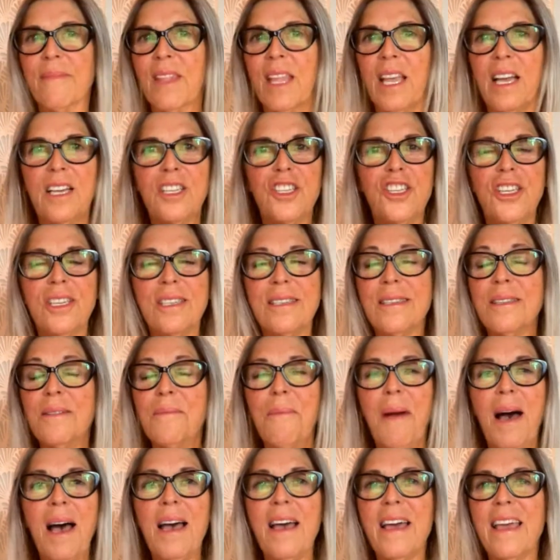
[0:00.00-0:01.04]
are just the
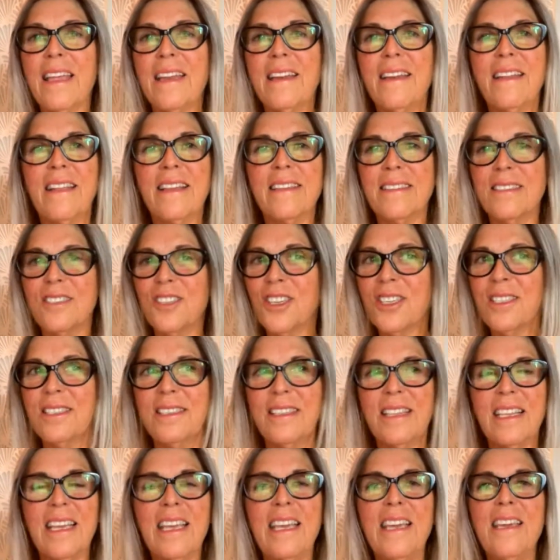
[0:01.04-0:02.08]
mind. It's just
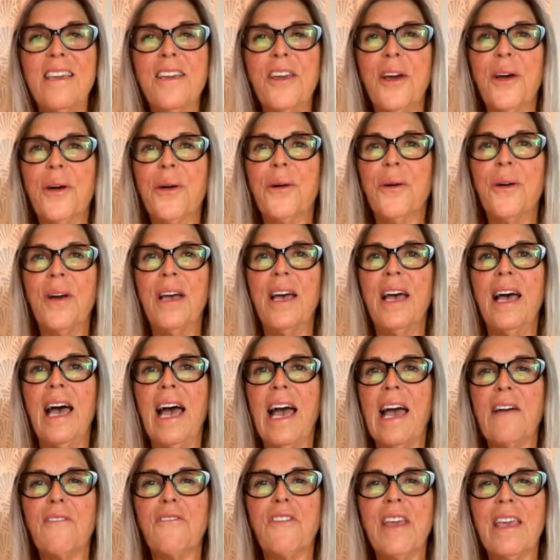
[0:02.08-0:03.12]
the ego
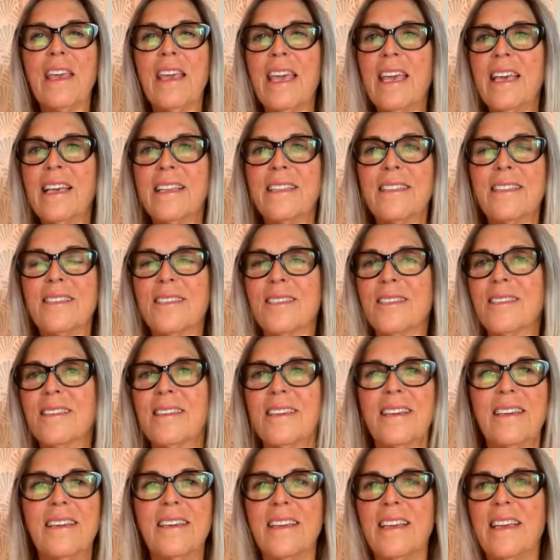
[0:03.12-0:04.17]
having its
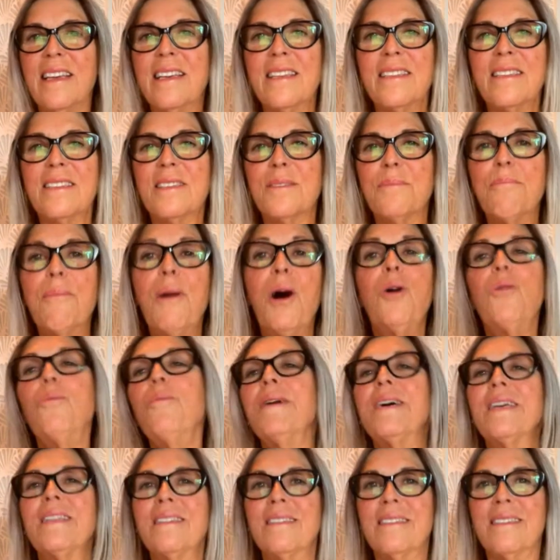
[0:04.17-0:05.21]

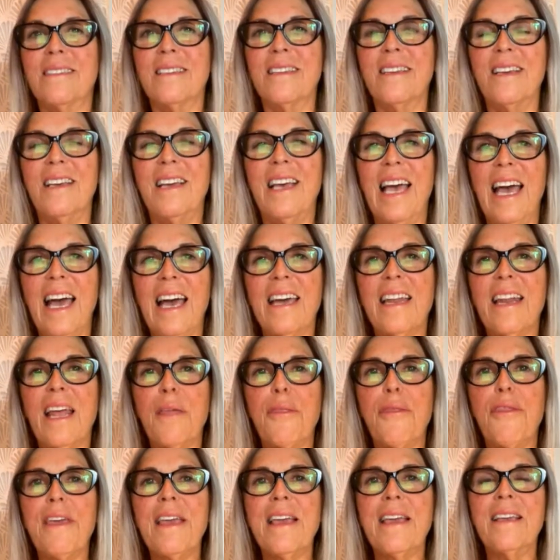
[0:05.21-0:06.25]
moment. And I
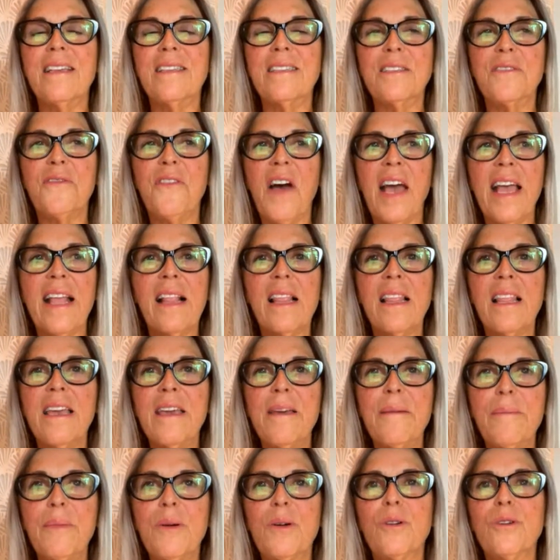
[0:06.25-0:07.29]
think it's vitally
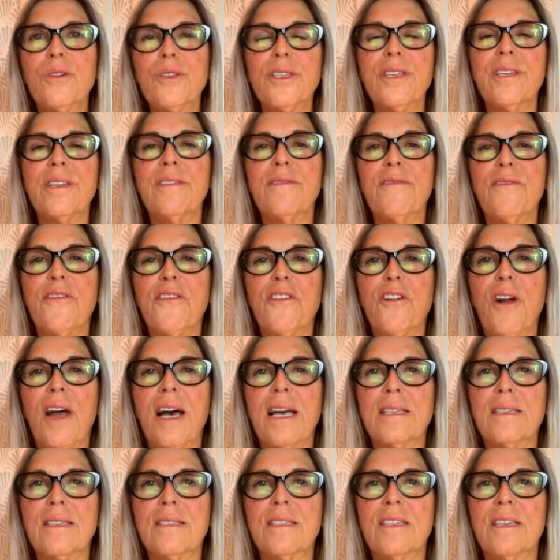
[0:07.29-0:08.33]
important for
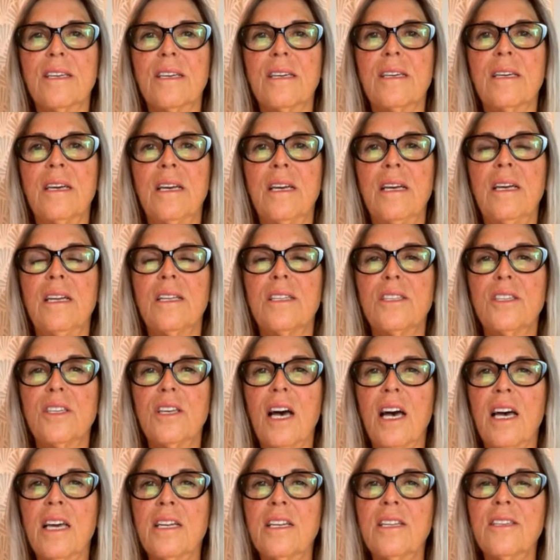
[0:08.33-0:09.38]
us to
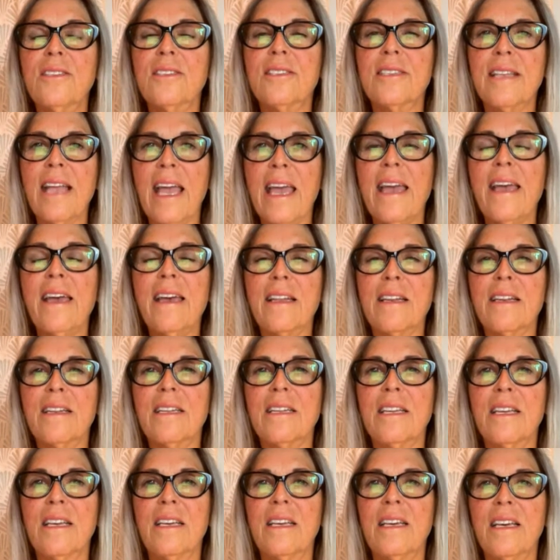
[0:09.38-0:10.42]
understand
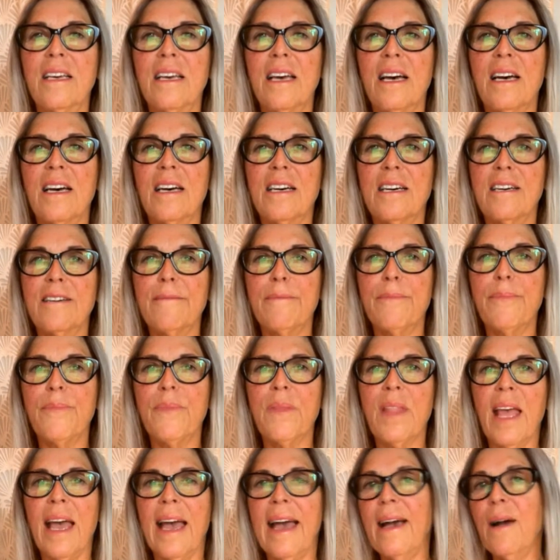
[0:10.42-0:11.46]

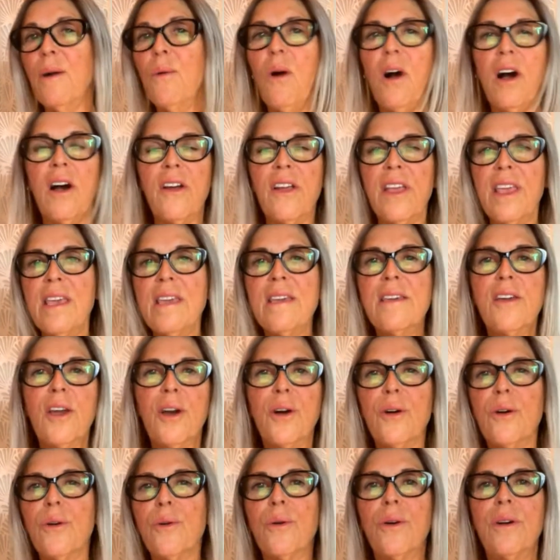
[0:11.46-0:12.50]
how our
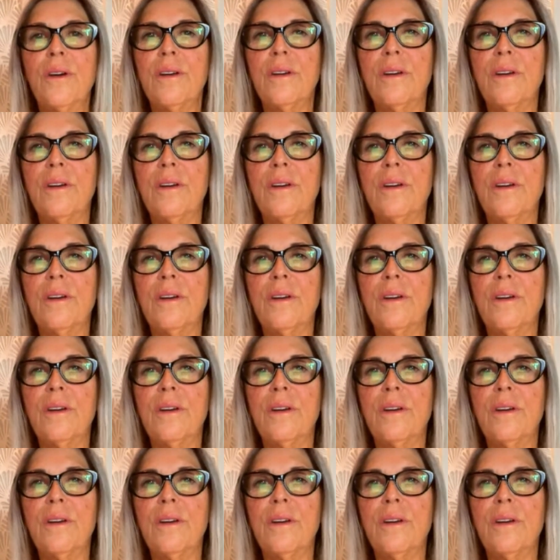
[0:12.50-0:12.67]
ego